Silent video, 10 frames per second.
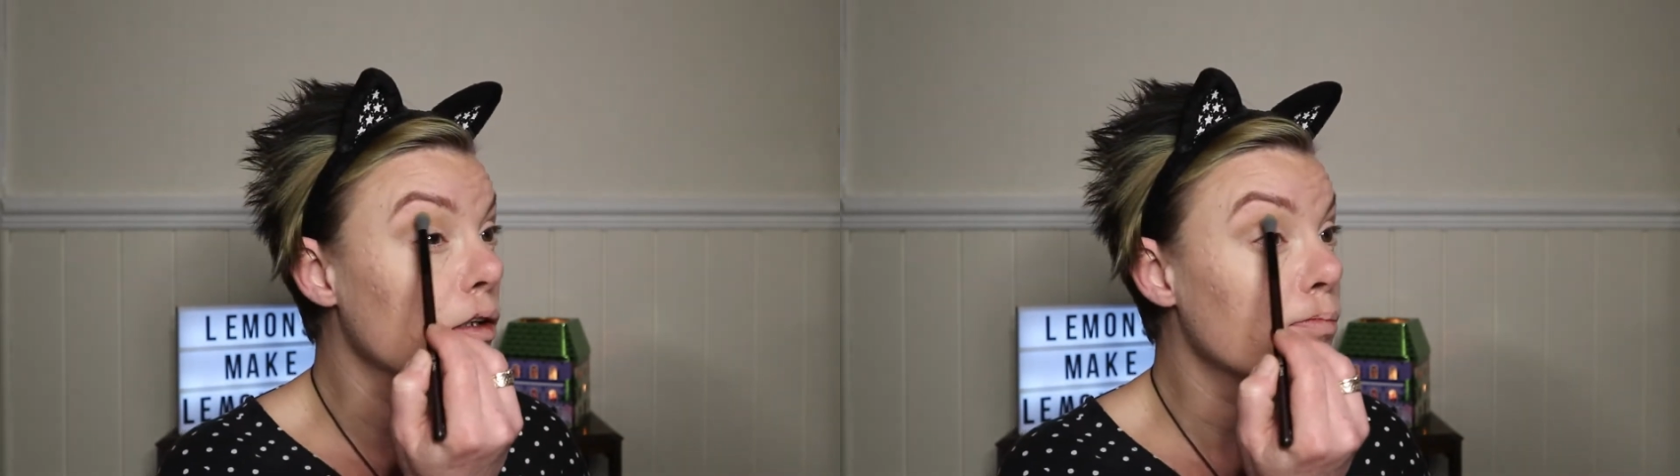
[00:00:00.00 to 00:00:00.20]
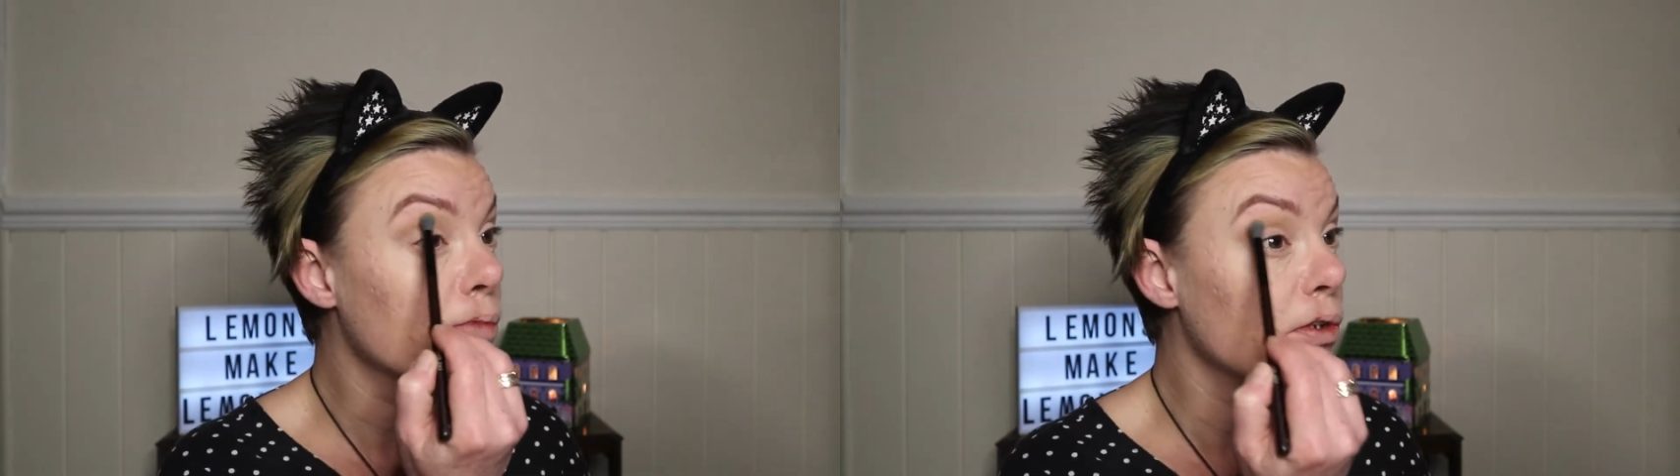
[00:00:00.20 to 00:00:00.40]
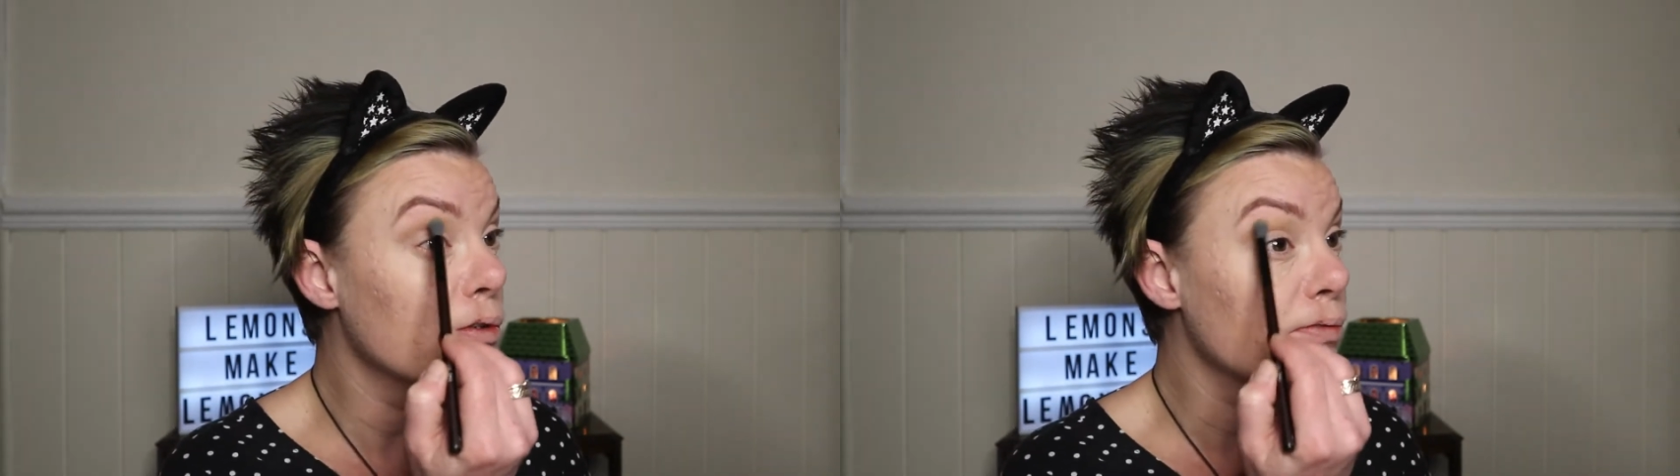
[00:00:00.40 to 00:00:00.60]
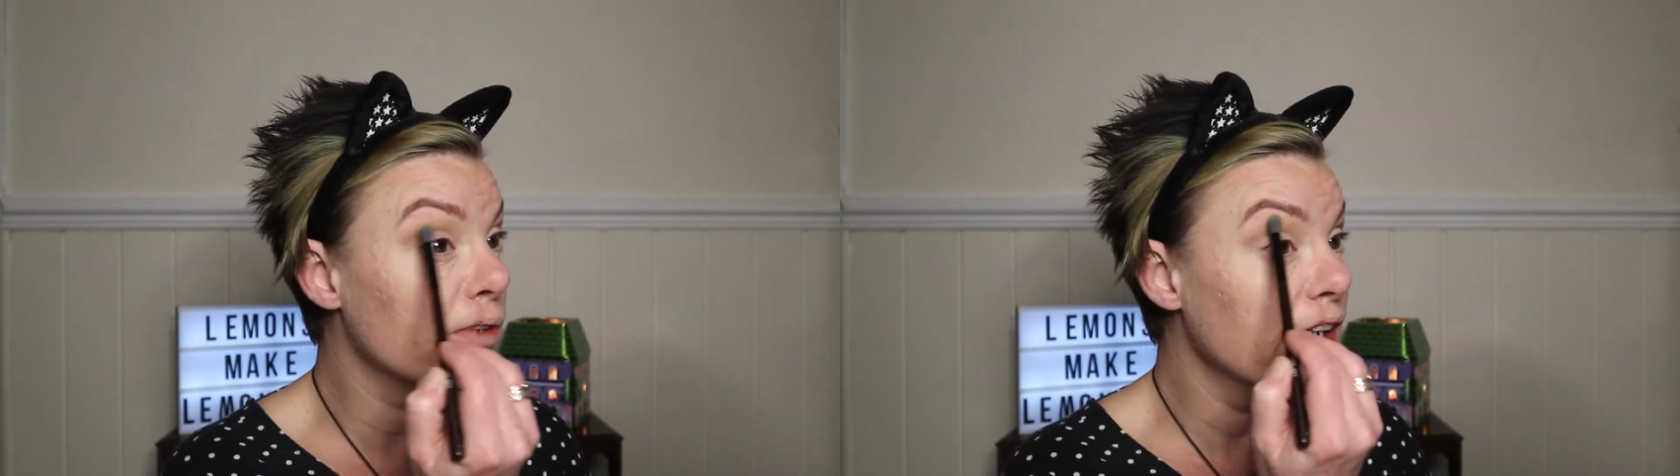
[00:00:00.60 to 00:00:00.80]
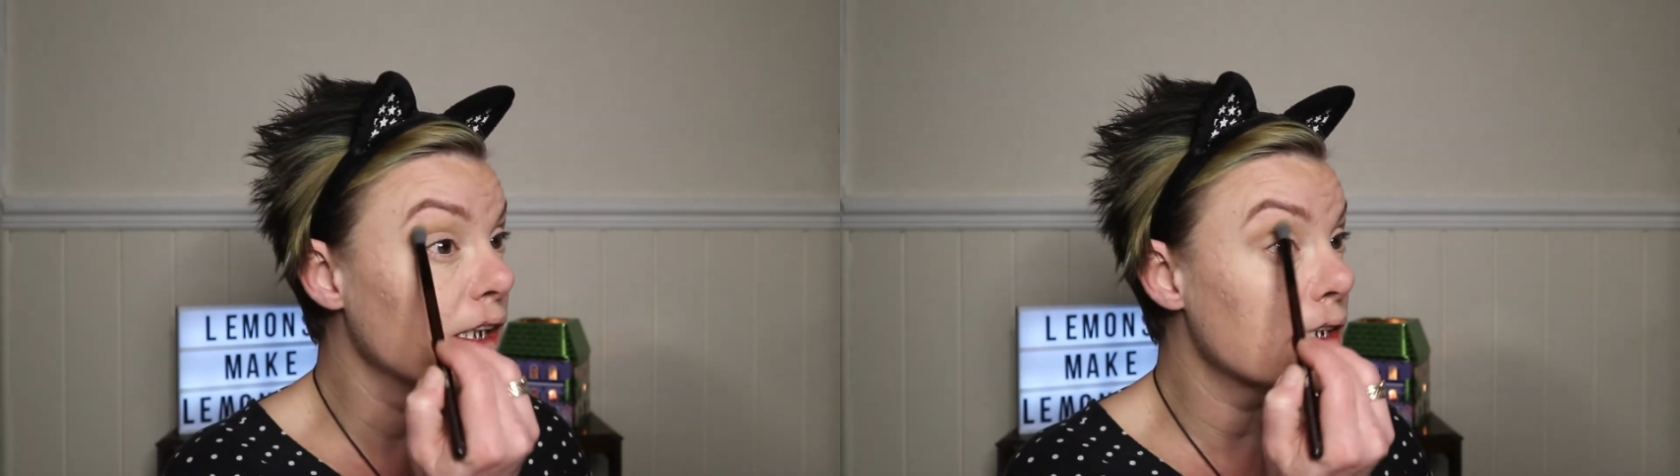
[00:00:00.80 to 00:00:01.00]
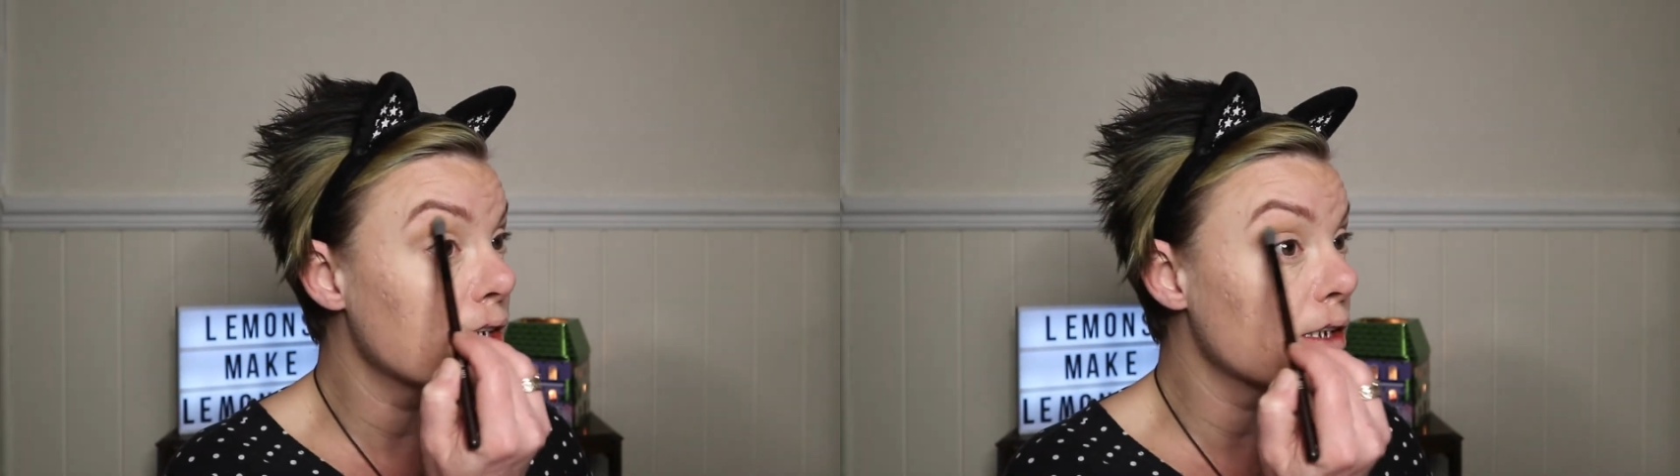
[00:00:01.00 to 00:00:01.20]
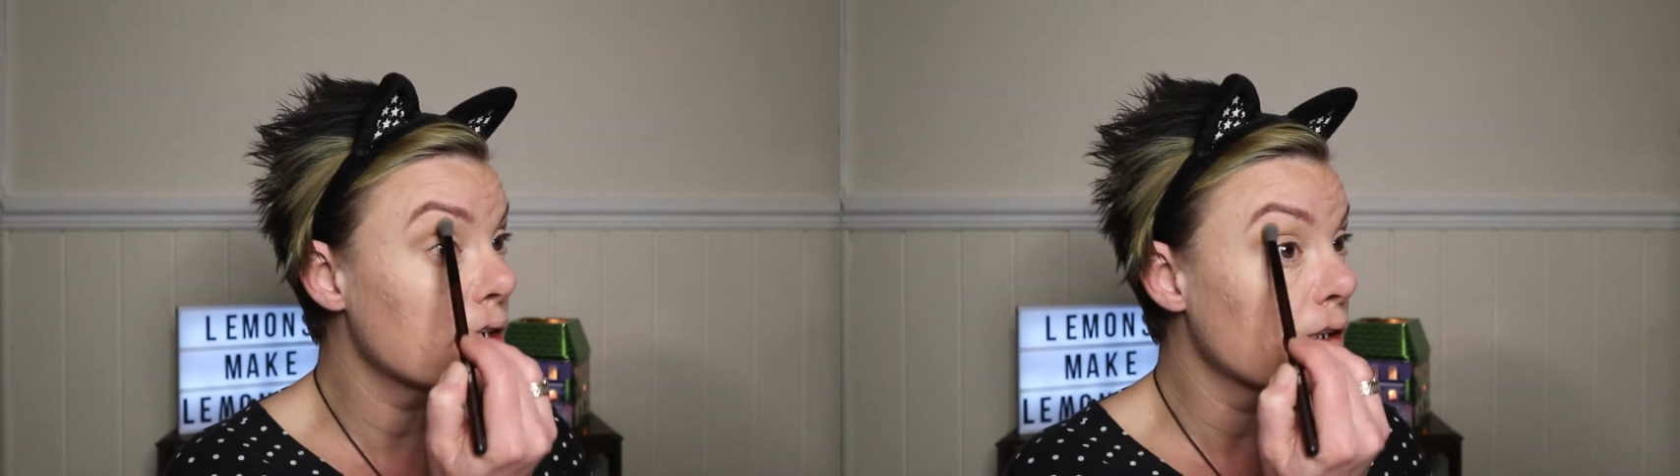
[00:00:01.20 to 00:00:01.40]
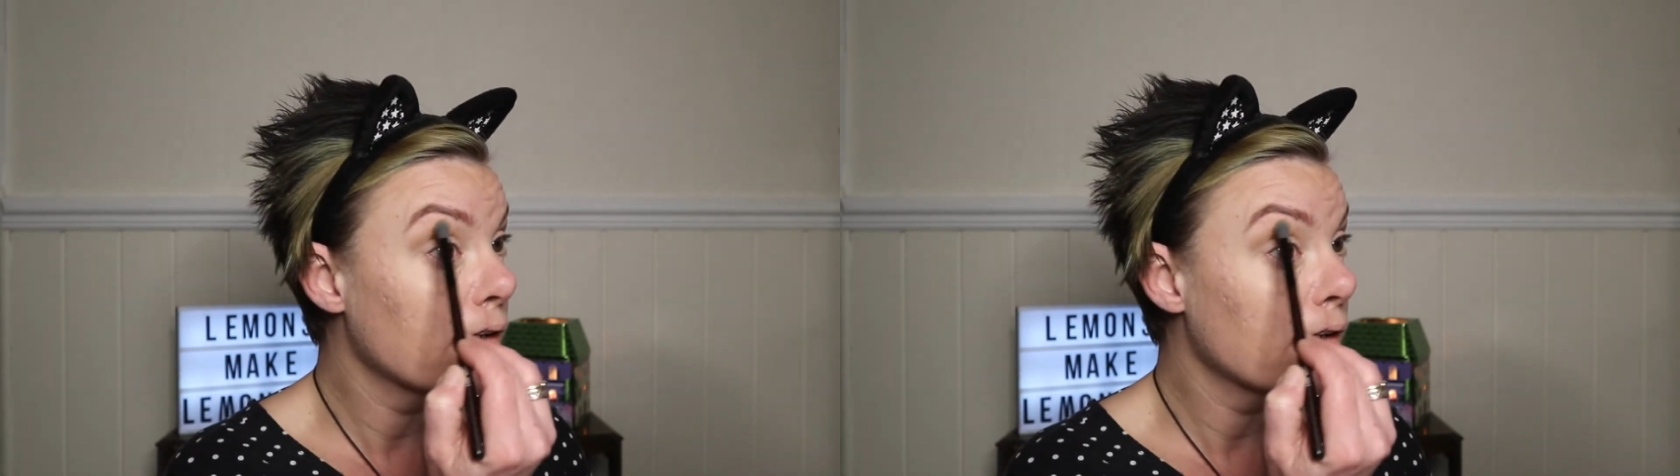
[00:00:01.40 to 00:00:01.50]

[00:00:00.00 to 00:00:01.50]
Proof It,